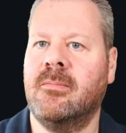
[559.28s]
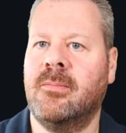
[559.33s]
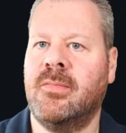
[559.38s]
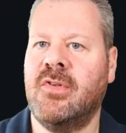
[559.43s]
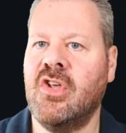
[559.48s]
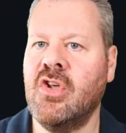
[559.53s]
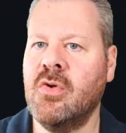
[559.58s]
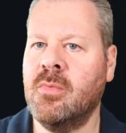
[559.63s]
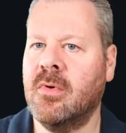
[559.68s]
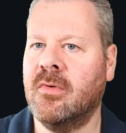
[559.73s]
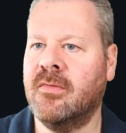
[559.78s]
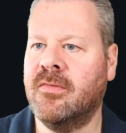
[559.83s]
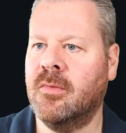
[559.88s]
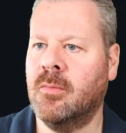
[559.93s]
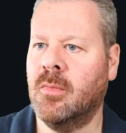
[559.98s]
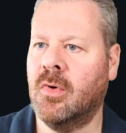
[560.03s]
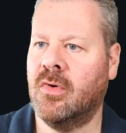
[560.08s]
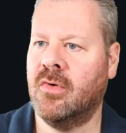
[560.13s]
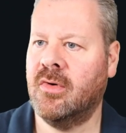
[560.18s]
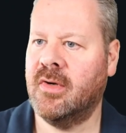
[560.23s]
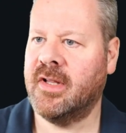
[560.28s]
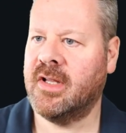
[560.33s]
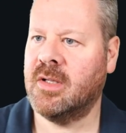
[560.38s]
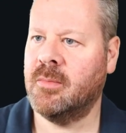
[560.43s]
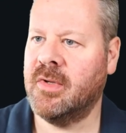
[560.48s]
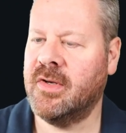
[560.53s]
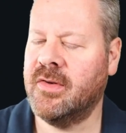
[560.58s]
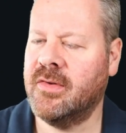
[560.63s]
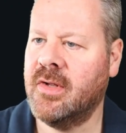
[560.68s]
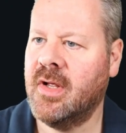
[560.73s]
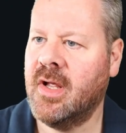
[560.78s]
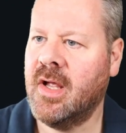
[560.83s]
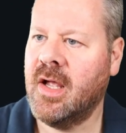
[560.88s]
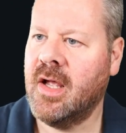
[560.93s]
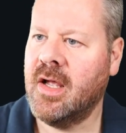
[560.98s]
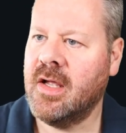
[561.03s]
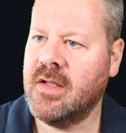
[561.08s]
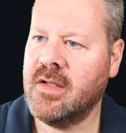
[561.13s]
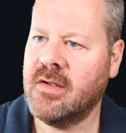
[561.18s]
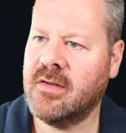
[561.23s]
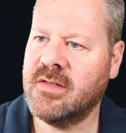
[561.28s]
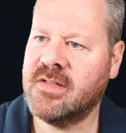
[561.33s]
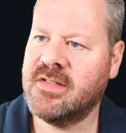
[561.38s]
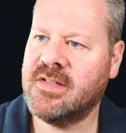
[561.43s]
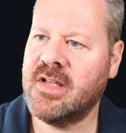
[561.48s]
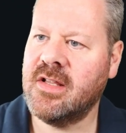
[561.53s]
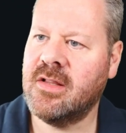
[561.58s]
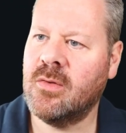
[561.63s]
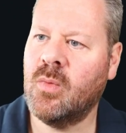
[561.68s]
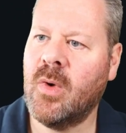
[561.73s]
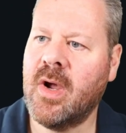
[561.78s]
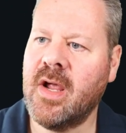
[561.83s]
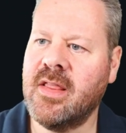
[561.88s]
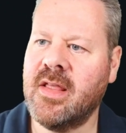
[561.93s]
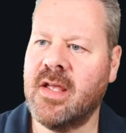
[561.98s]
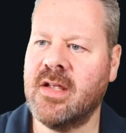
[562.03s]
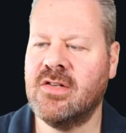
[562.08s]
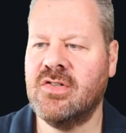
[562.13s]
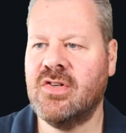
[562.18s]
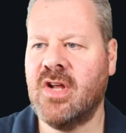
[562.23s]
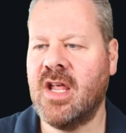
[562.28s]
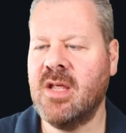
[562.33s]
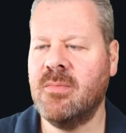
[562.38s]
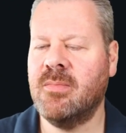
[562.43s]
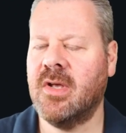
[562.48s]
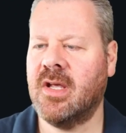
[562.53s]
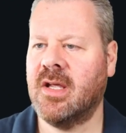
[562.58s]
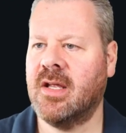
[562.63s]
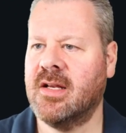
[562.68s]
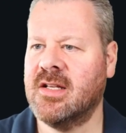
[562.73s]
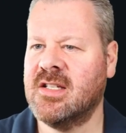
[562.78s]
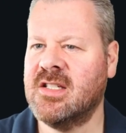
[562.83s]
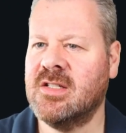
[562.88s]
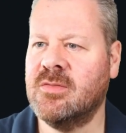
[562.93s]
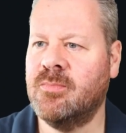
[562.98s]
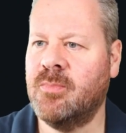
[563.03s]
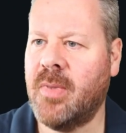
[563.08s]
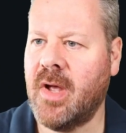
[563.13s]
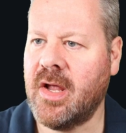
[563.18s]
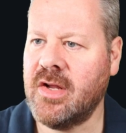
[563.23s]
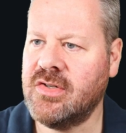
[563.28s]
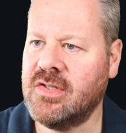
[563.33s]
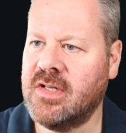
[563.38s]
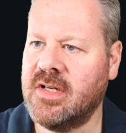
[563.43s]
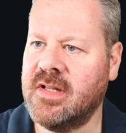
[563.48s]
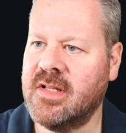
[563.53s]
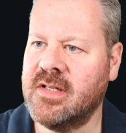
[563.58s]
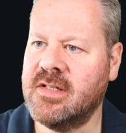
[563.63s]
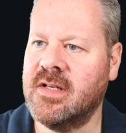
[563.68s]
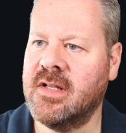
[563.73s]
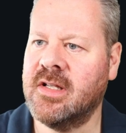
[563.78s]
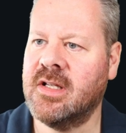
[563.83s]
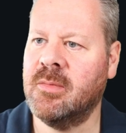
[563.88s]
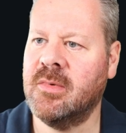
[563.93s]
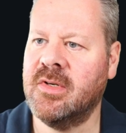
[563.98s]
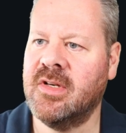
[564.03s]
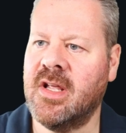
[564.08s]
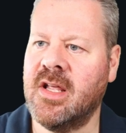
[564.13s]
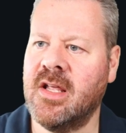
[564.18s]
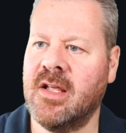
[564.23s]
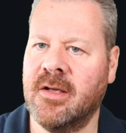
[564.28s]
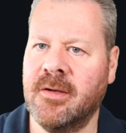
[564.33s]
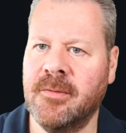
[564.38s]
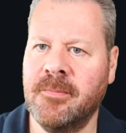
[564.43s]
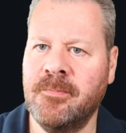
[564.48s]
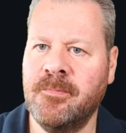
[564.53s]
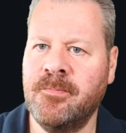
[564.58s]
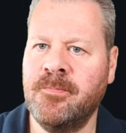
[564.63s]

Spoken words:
pubofemoral ligament, you can see the way they're shaping, especially this ligament here,